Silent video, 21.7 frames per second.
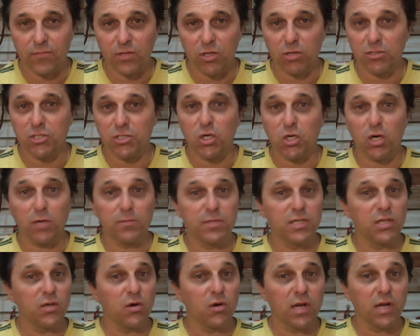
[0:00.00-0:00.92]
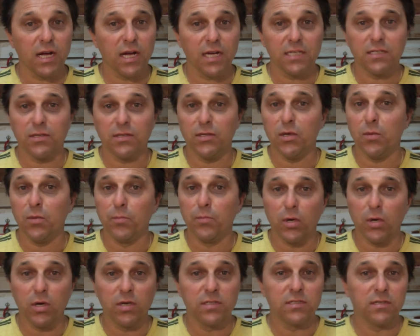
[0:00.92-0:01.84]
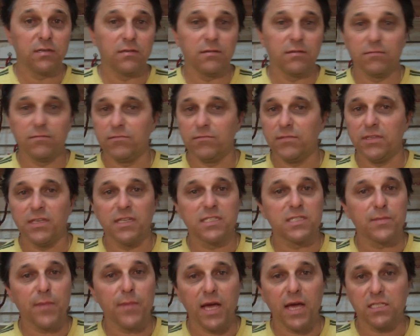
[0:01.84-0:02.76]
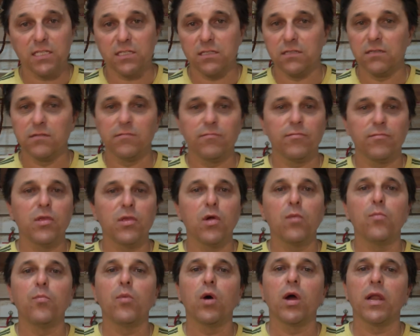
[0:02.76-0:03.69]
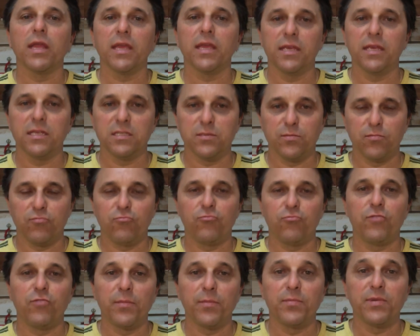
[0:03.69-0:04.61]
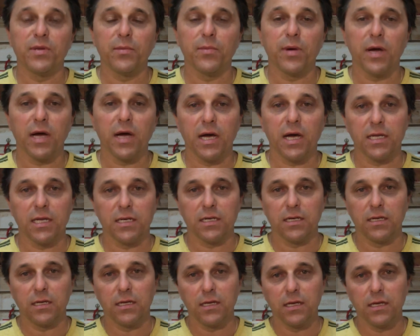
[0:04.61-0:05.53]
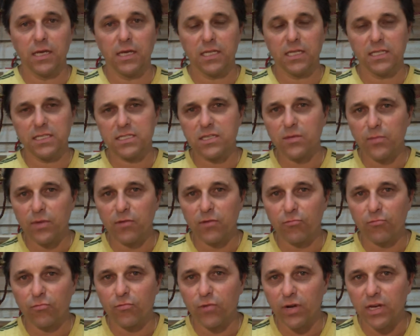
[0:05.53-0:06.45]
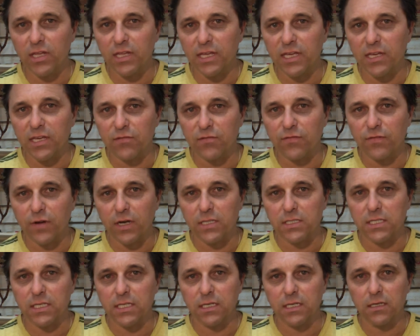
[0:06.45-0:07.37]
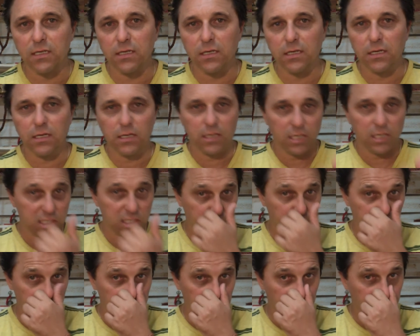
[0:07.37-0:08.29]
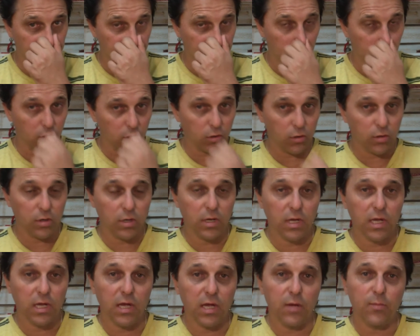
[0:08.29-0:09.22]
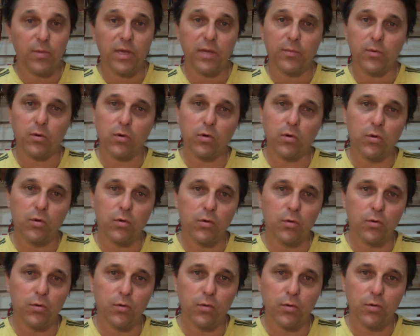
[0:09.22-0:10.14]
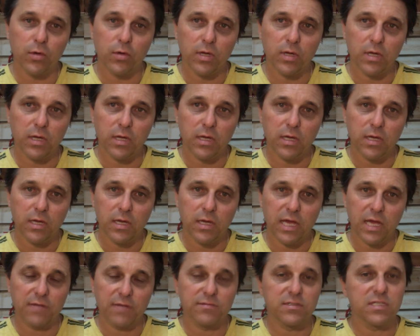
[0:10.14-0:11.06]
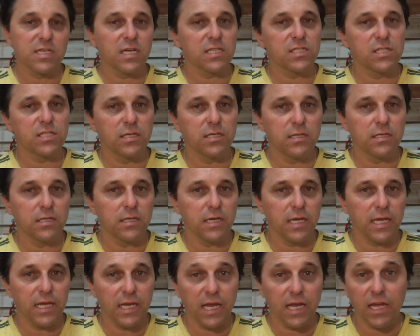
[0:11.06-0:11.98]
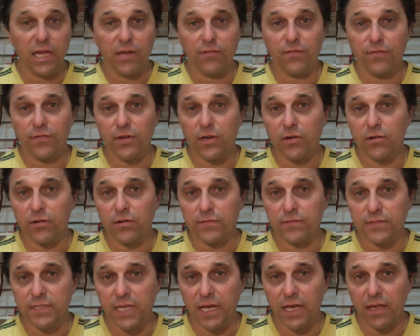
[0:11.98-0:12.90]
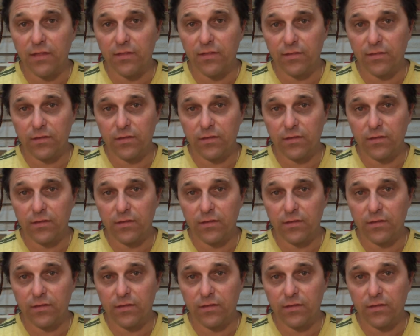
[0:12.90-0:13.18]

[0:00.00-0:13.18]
You're chopped, you're cut, you're burnt, you're smashed, your body is ripped apart. And this can be really confronting, especially for people who have such an innate fear of death,